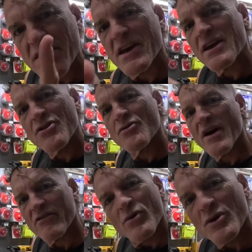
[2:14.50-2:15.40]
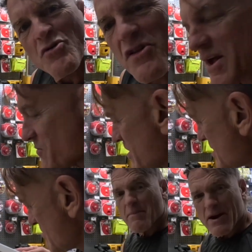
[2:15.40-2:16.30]
Thank you, everyone who sent
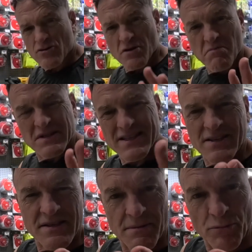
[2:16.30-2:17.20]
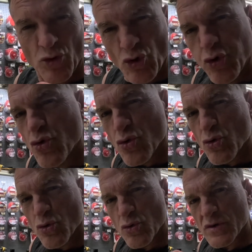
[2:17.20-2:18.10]
one. I'm actually missing some
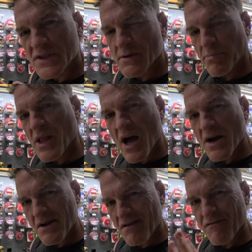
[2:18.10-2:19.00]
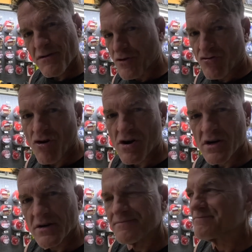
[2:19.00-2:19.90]
tool supplies for the truck.